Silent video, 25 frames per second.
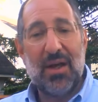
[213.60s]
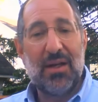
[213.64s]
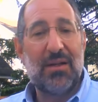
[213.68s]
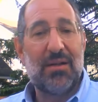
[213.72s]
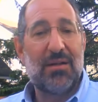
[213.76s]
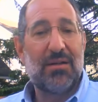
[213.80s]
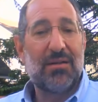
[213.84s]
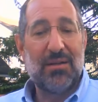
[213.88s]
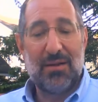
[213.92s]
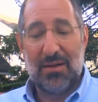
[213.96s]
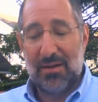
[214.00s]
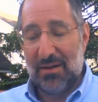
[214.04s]

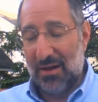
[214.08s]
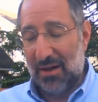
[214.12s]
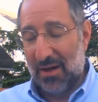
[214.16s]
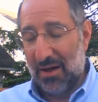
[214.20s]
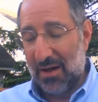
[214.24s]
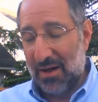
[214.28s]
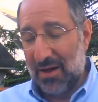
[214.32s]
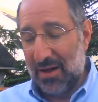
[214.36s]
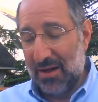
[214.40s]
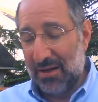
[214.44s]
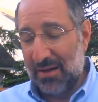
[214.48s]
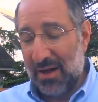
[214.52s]
And
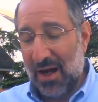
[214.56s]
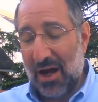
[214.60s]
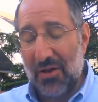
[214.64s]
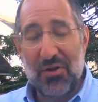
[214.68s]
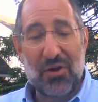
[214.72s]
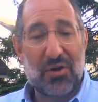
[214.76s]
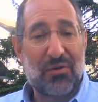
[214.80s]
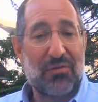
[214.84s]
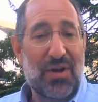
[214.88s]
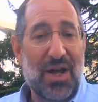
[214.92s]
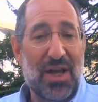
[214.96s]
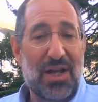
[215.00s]
in
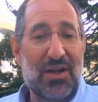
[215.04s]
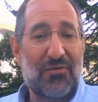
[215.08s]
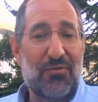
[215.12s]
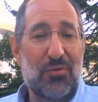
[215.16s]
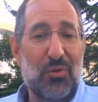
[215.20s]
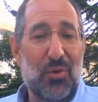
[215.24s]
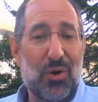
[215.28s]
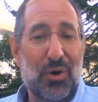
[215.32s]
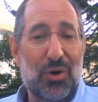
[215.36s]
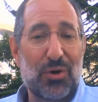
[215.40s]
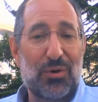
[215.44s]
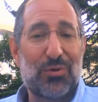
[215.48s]
other creative
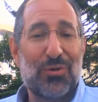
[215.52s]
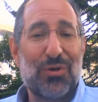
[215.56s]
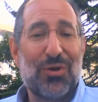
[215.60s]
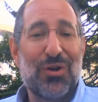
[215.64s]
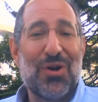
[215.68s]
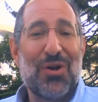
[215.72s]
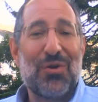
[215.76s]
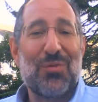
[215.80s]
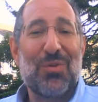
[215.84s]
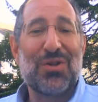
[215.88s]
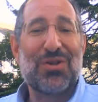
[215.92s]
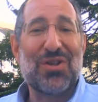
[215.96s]
work,
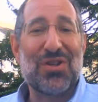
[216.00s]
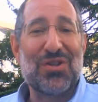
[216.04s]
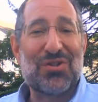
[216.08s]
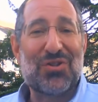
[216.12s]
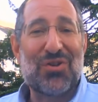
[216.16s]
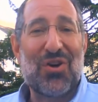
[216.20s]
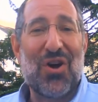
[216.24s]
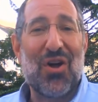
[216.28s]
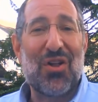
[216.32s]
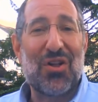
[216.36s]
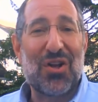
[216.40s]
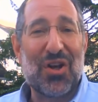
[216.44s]
we
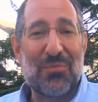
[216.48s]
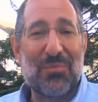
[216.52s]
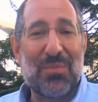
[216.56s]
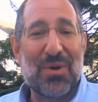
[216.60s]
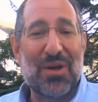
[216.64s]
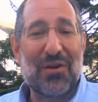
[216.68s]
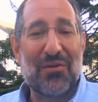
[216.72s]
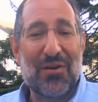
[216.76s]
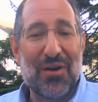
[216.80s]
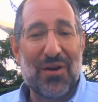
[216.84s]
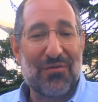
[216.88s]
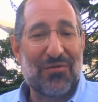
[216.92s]
just call
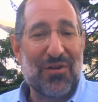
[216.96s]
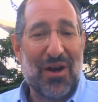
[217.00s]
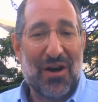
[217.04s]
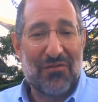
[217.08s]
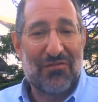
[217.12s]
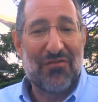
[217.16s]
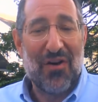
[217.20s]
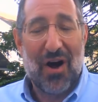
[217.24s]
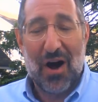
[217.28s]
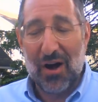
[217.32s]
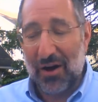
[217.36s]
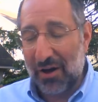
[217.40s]
it a
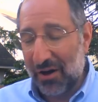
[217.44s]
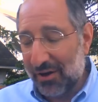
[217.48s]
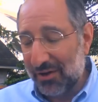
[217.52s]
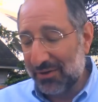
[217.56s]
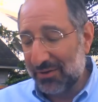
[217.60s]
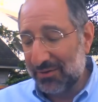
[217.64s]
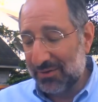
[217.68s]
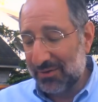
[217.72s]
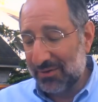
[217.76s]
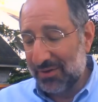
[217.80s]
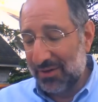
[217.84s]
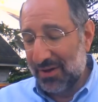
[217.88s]
funk.
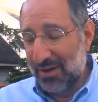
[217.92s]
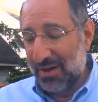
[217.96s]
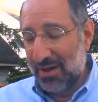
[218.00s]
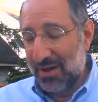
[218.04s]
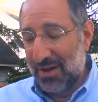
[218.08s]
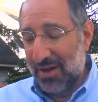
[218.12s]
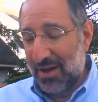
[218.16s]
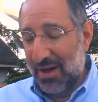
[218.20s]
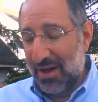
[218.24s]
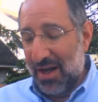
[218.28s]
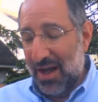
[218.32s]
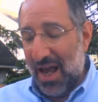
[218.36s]

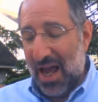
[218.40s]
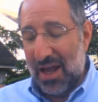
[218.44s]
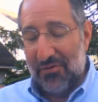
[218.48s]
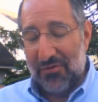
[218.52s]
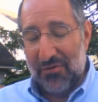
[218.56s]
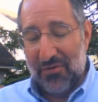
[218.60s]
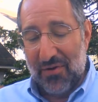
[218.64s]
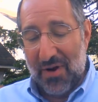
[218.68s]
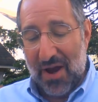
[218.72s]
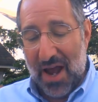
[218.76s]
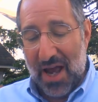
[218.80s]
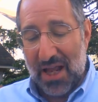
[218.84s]

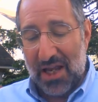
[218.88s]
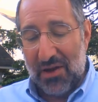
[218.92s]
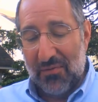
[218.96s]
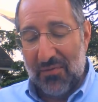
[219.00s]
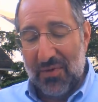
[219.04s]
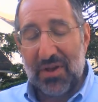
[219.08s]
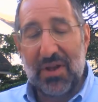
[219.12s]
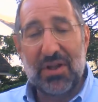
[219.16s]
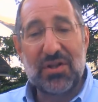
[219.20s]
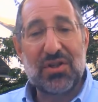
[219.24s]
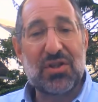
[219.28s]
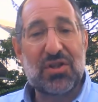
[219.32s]
And for any
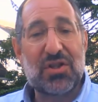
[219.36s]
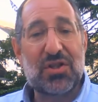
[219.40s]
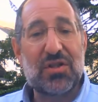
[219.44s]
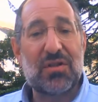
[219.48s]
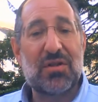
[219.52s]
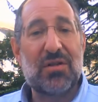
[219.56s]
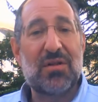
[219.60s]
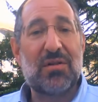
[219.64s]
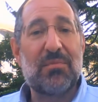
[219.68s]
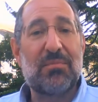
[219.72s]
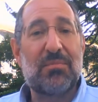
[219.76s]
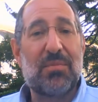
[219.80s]

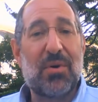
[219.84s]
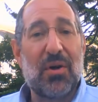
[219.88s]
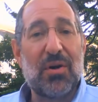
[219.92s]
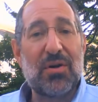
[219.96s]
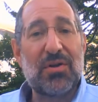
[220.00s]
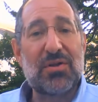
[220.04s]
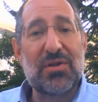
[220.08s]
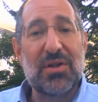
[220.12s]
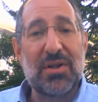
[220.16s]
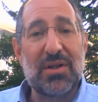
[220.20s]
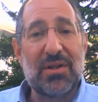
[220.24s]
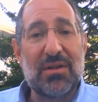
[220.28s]
religious
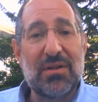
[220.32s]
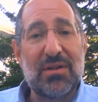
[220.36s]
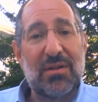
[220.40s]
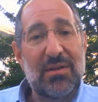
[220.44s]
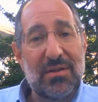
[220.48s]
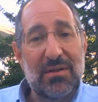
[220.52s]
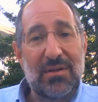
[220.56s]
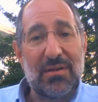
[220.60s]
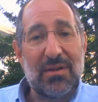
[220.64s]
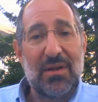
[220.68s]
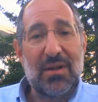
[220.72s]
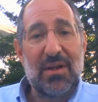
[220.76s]
person,
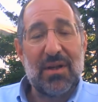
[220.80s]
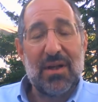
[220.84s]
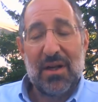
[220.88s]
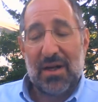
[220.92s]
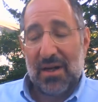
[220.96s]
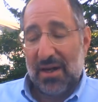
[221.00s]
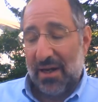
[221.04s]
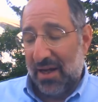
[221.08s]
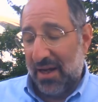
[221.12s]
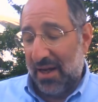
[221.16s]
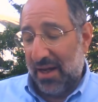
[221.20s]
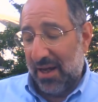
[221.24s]

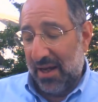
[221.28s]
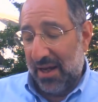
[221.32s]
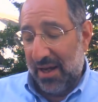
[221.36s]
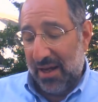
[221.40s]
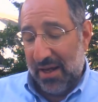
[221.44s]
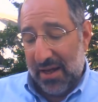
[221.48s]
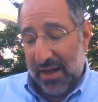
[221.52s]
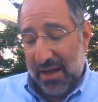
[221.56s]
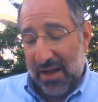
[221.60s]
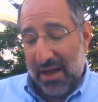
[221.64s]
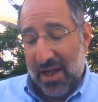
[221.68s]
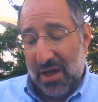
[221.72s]

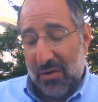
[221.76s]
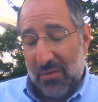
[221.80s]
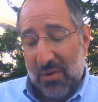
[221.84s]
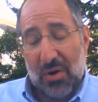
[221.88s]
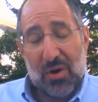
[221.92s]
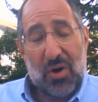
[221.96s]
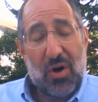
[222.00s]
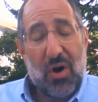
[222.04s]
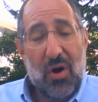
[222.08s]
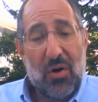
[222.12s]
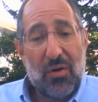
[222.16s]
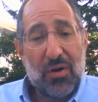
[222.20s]

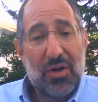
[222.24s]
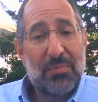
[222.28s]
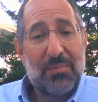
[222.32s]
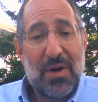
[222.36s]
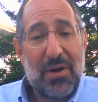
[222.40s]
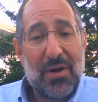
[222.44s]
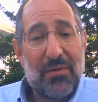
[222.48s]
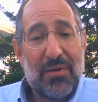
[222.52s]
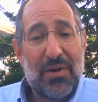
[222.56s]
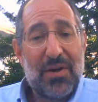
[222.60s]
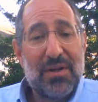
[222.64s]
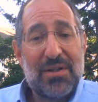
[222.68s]
we call it
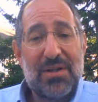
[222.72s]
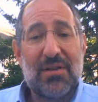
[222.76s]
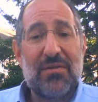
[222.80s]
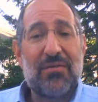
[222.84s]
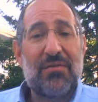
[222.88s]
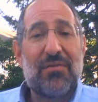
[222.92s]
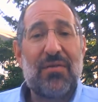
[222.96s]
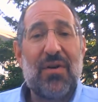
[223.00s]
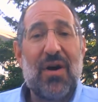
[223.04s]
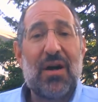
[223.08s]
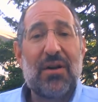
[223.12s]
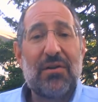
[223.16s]
periods
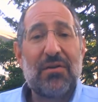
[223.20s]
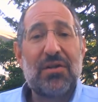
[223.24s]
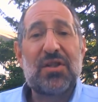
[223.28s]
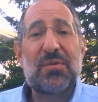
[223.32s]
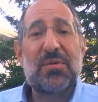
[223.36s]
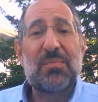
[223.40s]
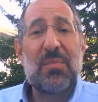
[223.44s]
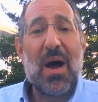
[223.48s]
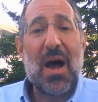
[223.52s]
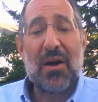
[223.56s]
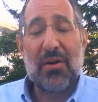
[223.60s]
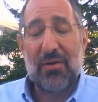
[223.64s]
of
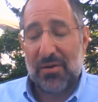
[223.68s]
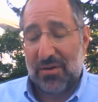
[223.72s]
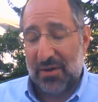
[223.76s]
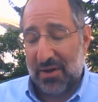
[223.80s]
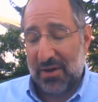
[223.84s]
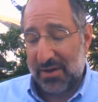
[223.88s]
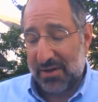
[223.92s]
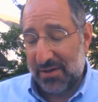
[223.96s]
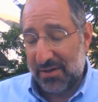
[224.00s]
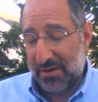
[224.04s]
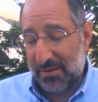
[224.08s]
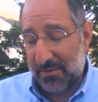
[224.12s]

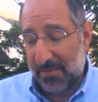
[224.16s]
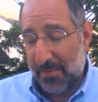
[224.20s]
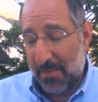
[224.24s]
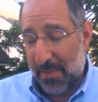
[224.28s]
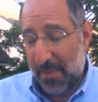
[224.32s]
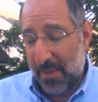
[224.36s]
uninspiredness.